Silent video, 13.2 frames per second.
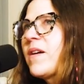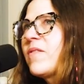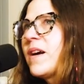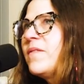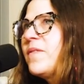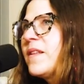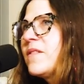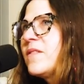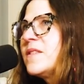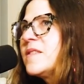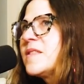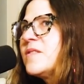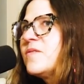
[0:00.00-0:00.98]
my grandfather
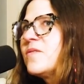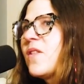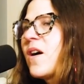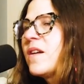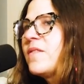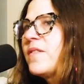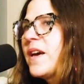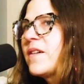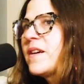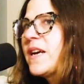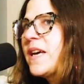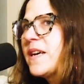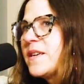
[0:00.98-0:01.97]
listened to a lot of
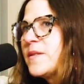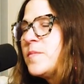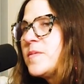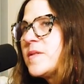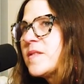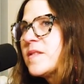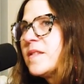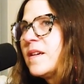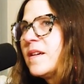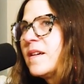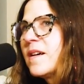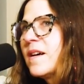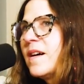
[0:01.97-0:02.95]
Harry Hibbs,
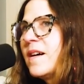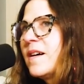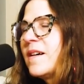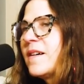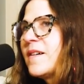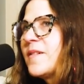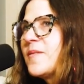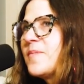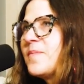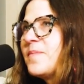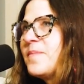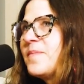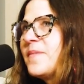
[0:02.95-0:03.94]

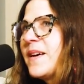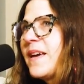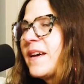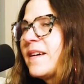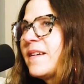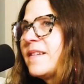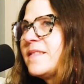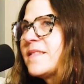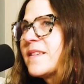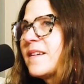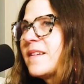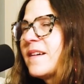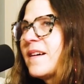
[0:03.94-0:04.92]

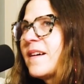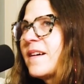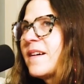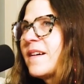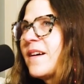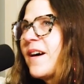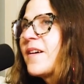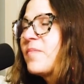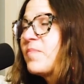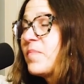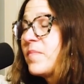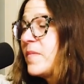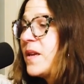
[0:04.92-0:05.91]
and I
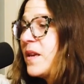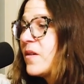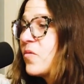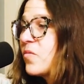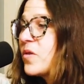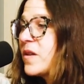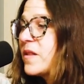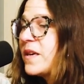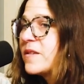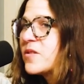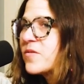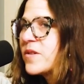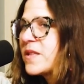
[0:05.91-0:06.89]

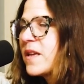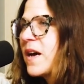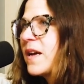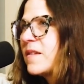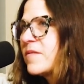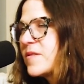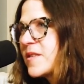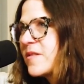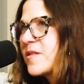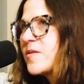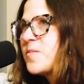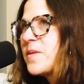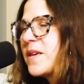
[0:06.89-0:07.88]
really enjoyed that. He was
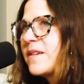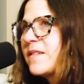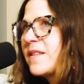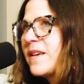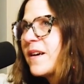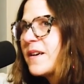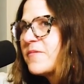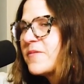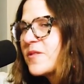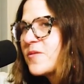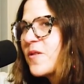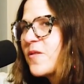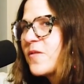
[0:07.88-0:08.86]
also big into the
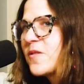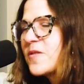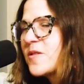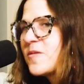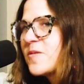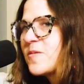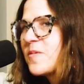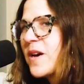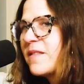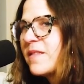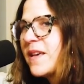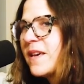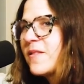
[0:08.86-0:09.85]
Irish Rovers.
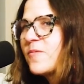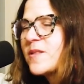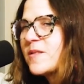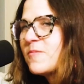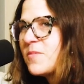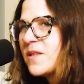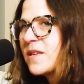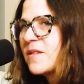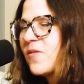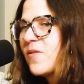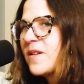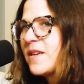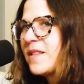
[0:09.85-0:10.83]
I think there was some Dick
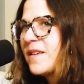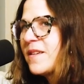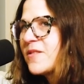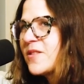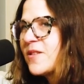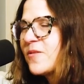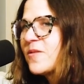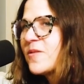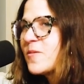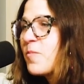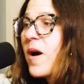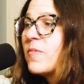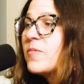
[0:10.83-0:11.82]
Nolan in there too.
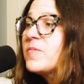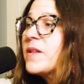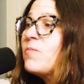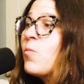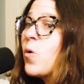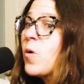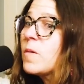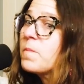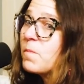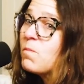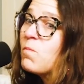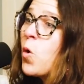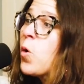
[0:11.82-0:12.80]
There's probably more
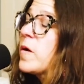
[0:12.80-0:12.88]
